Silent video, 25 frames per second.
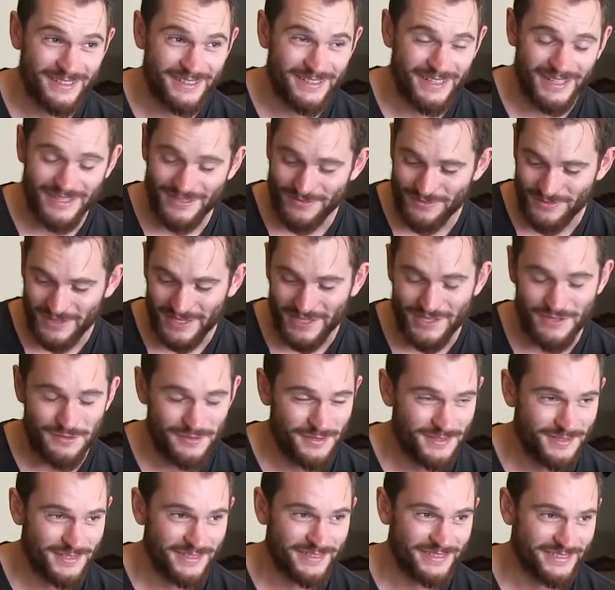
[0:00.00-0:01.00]
That's
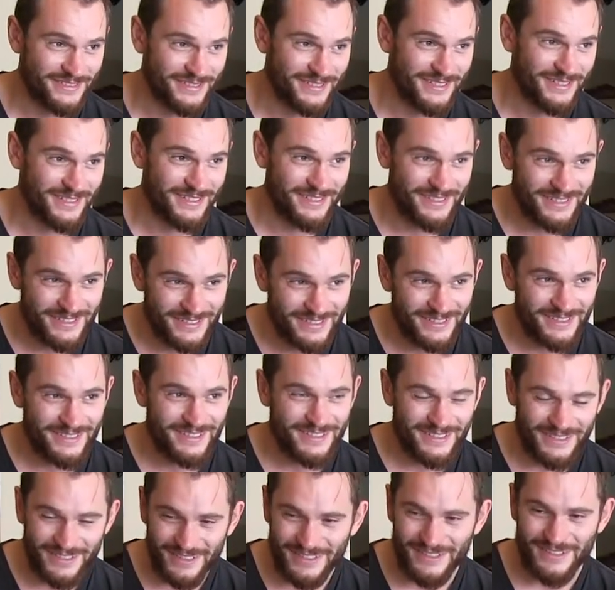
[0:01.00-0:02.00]
interesting, isn't it?
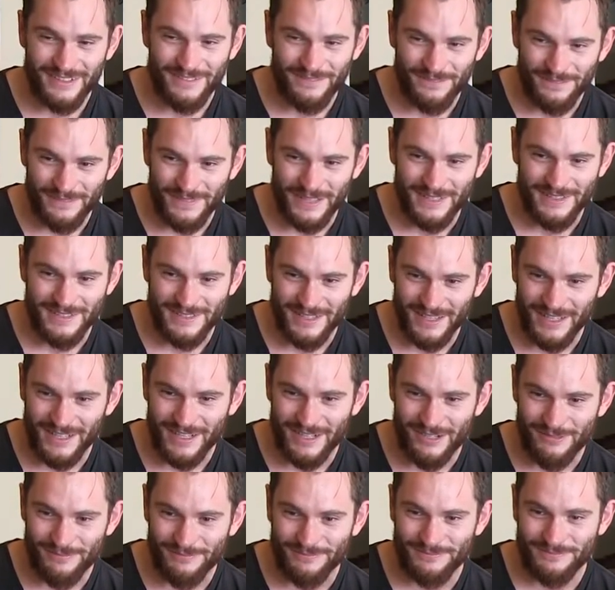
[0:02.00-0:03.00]
Yes. That's
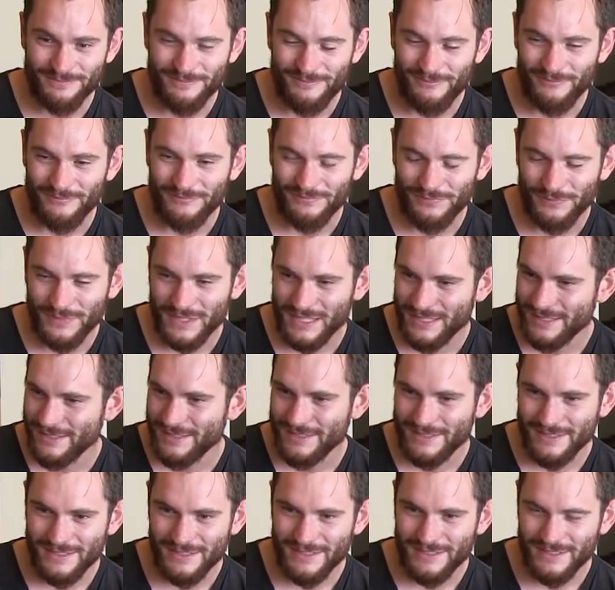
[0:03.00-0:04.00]
um,
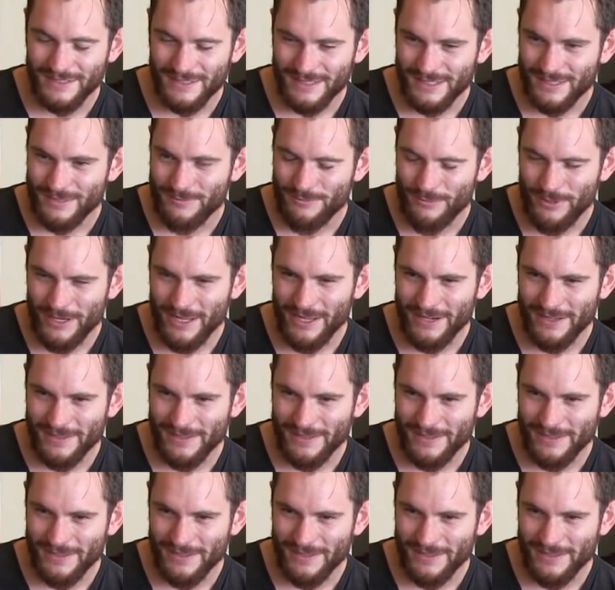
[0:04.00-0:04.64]
pretty